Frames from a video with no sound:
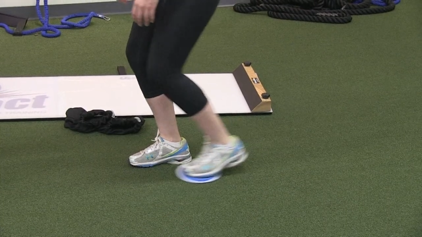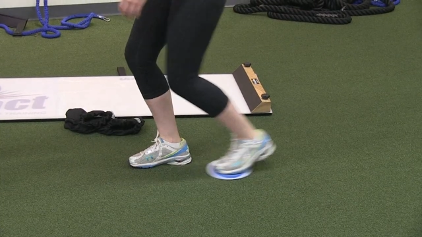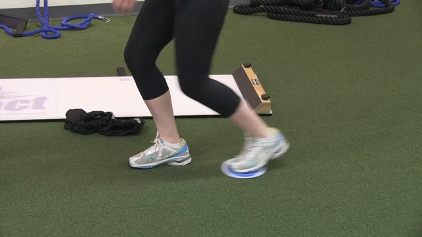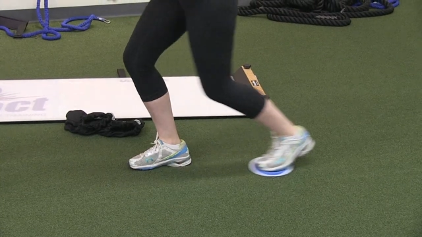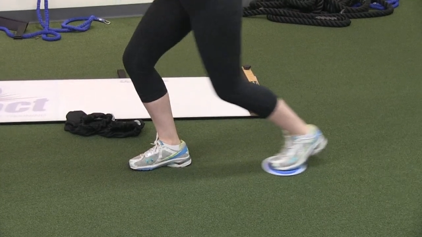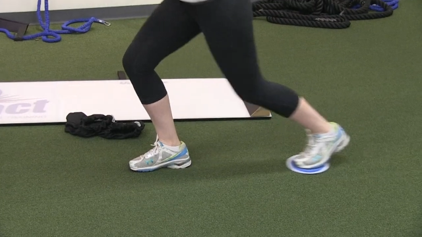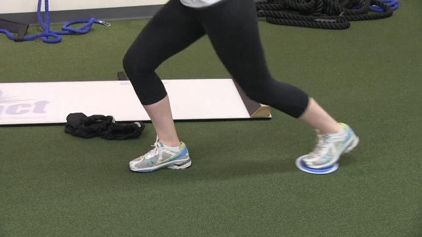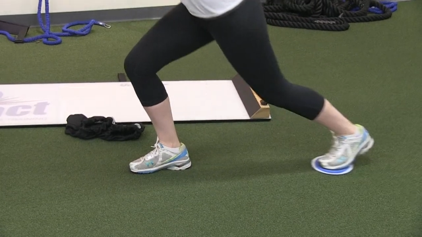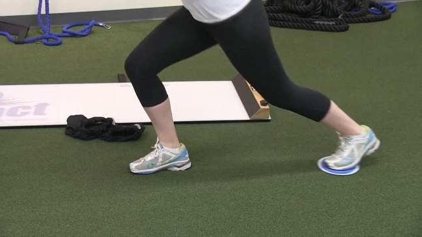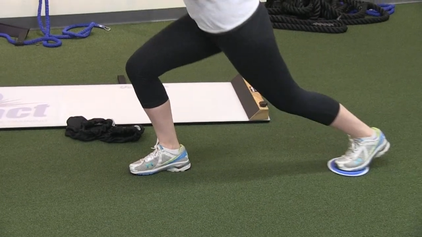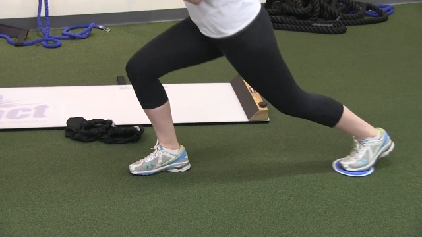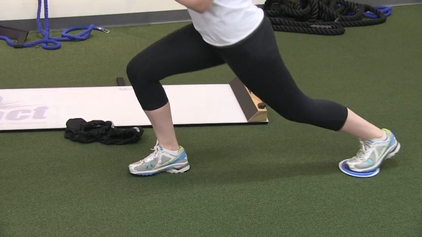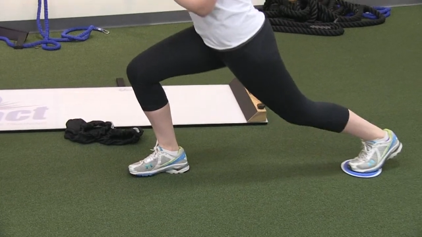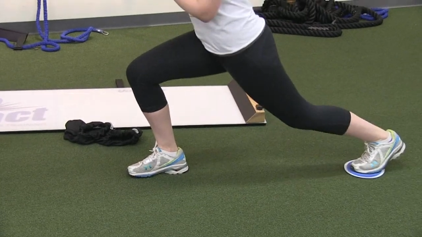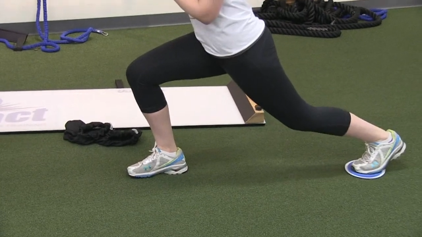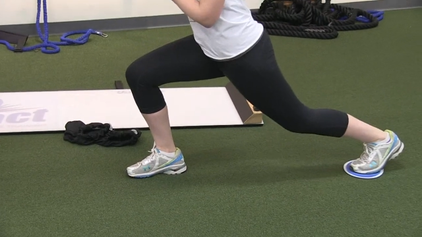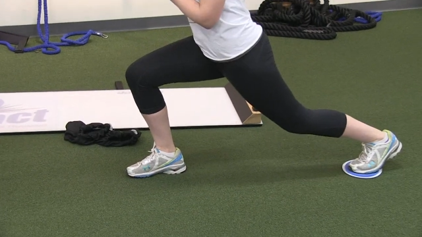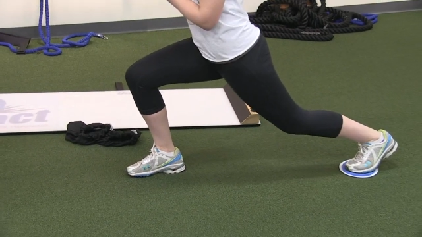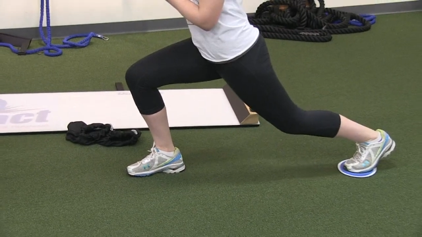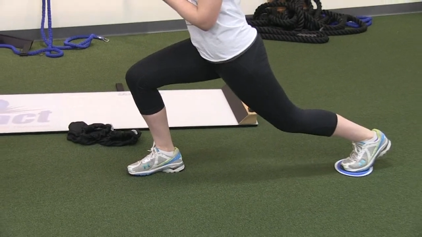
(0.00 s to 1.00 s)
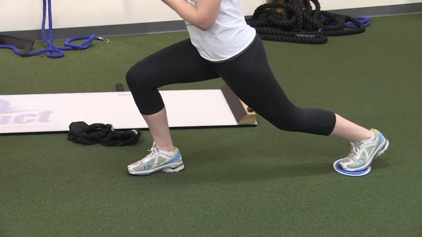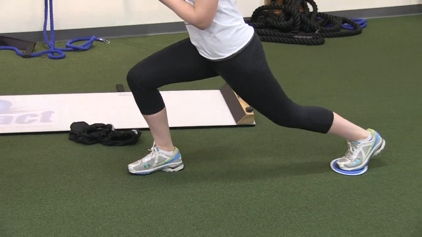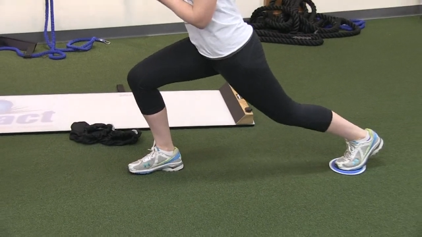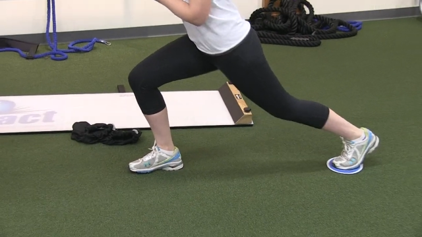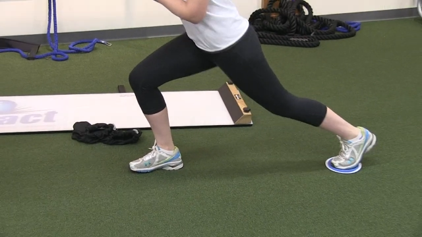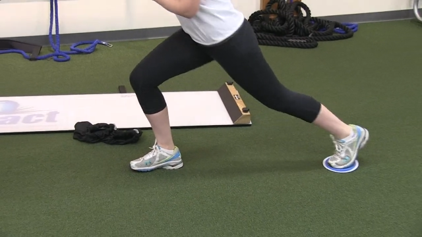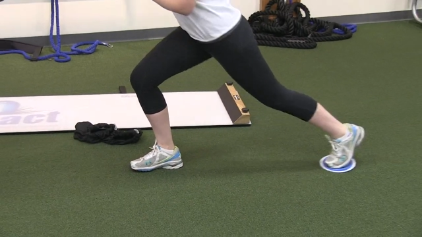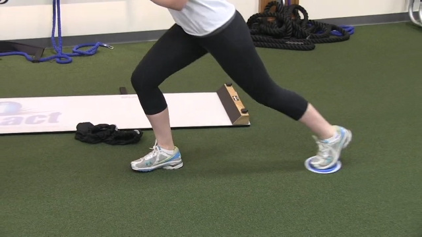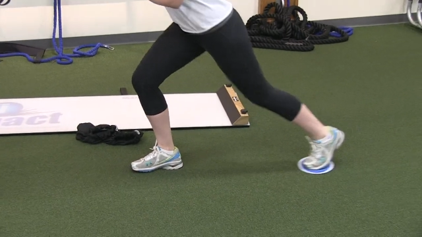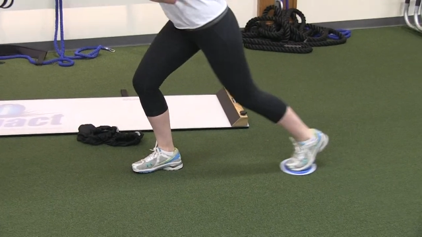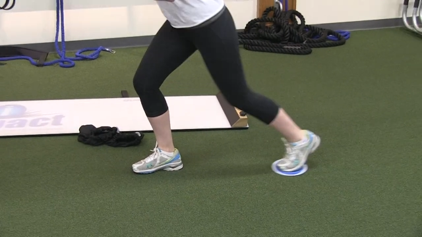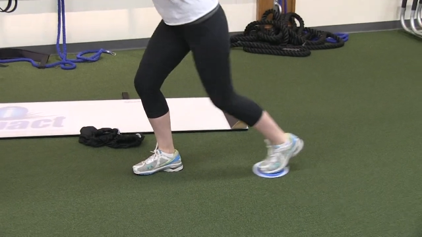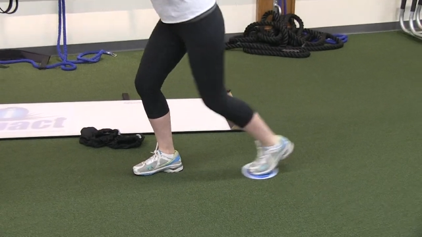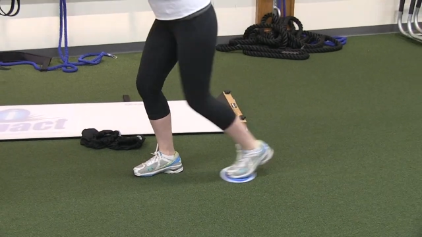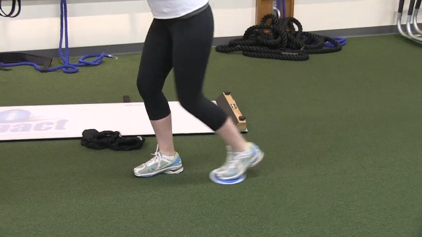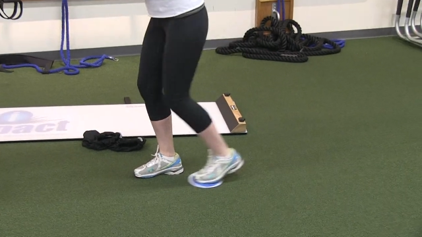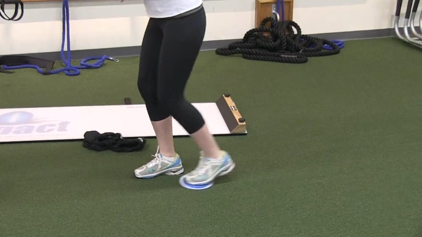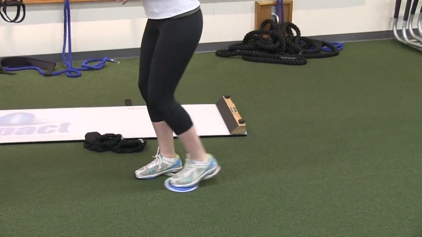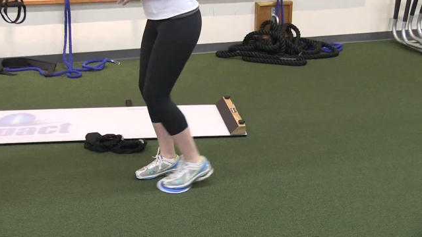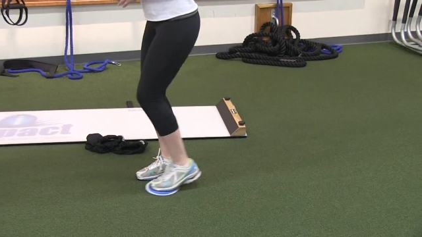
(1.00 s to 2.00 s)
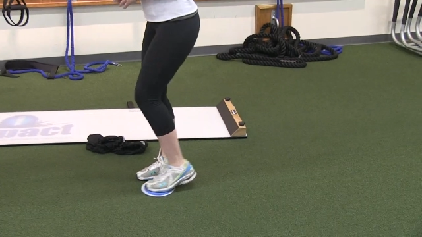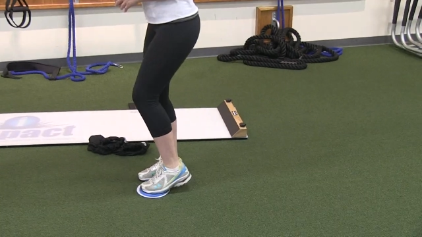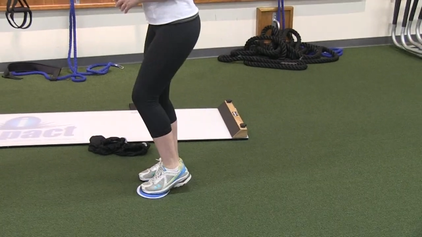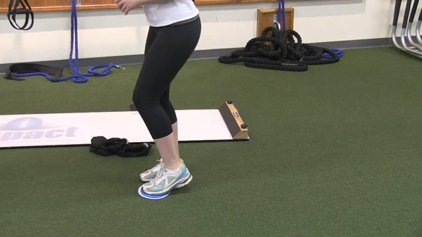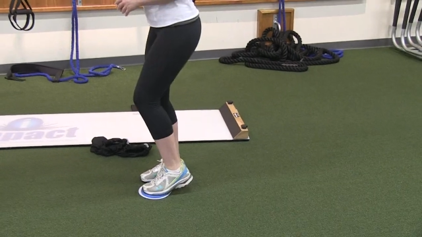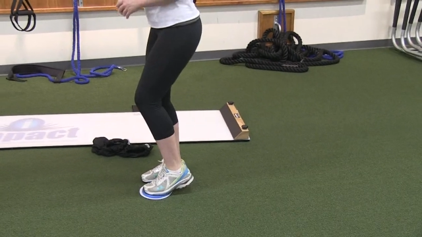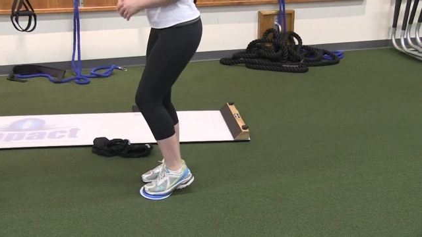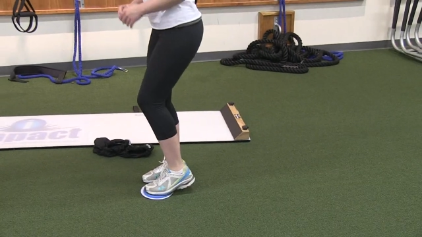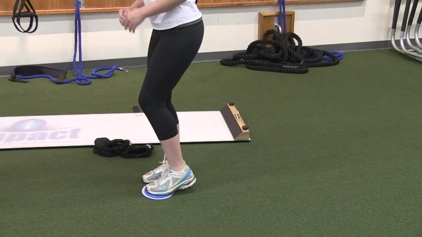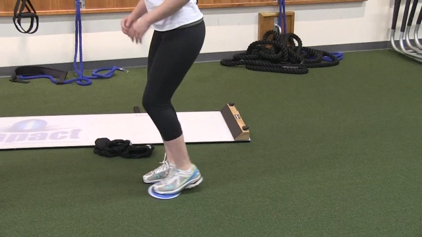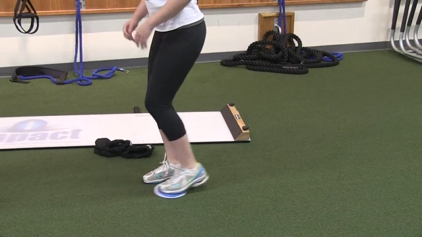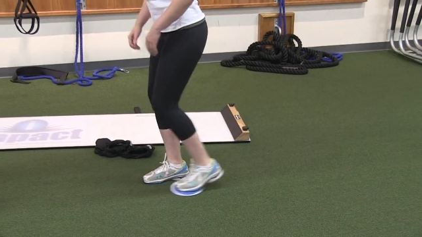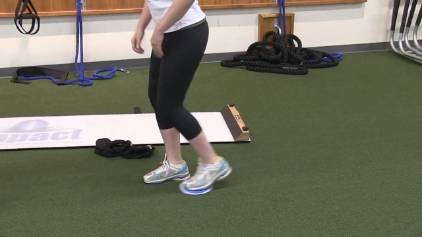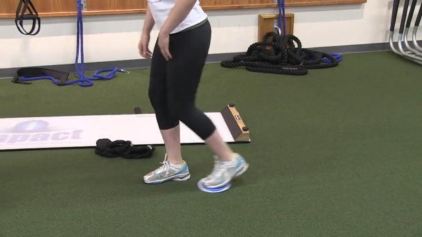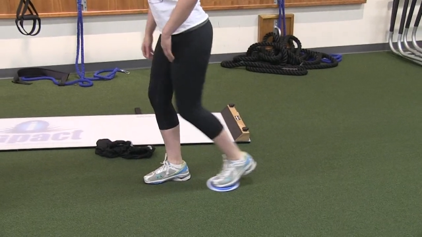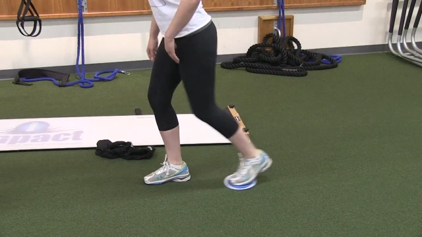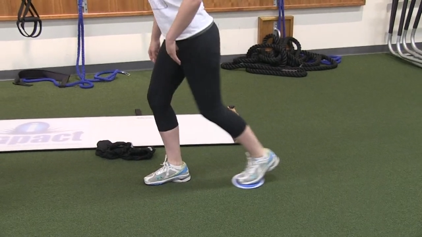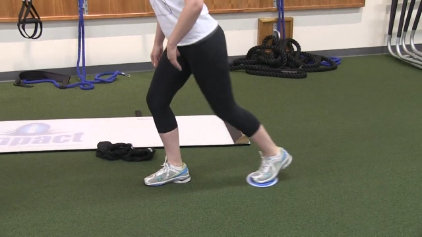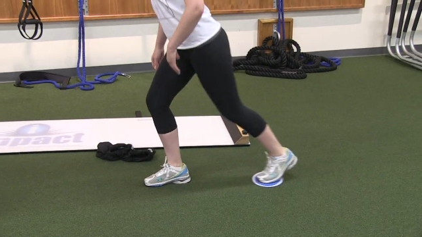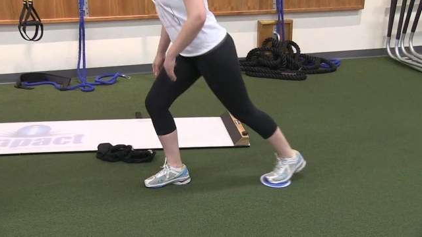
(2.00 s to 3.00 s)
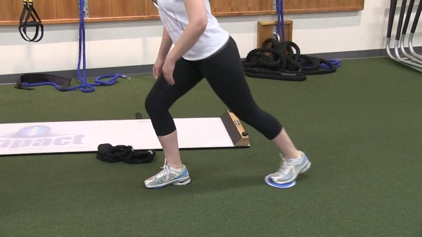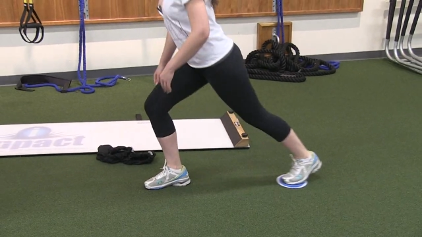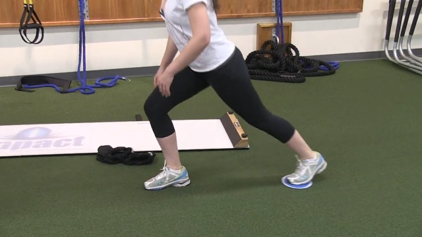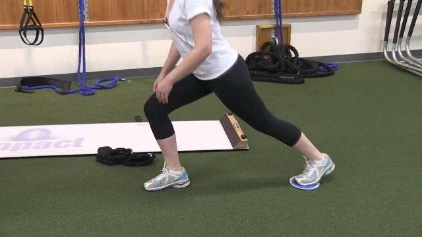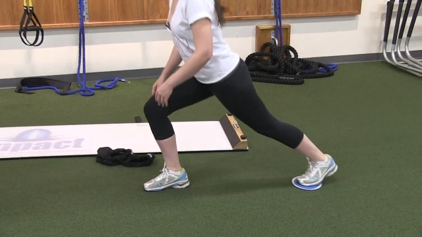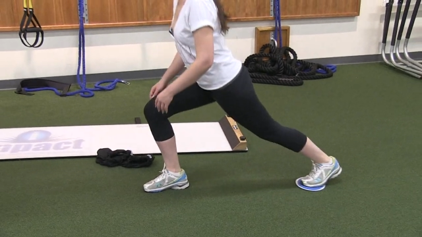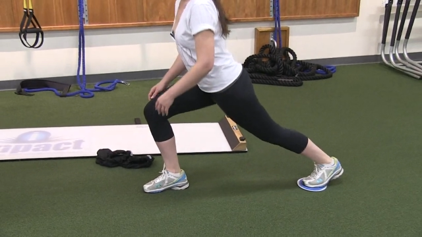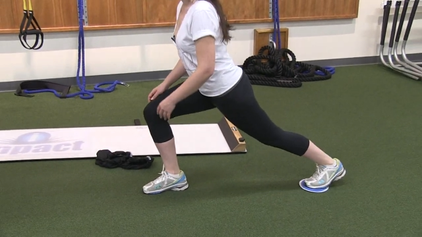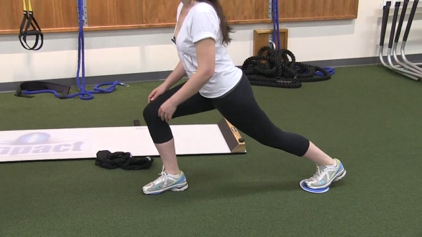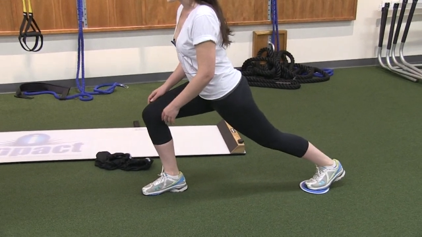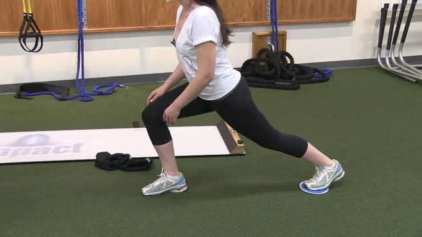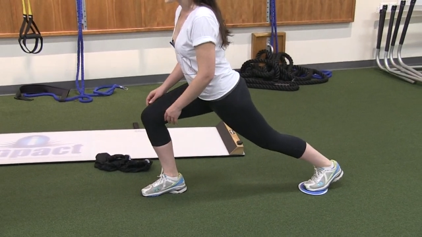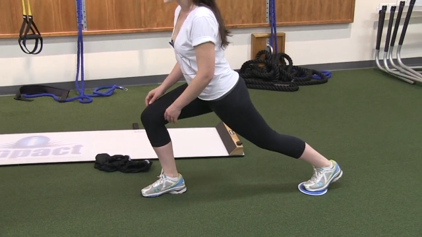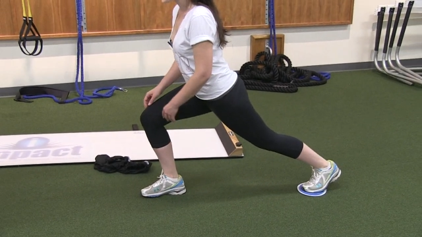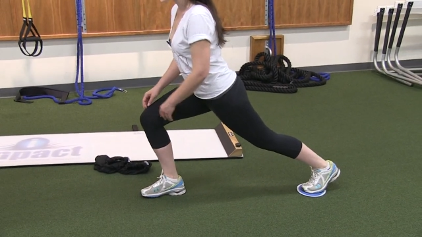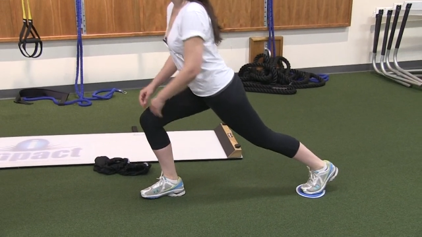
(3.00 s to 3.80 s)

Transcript: No face is visible, so there are no lips to read.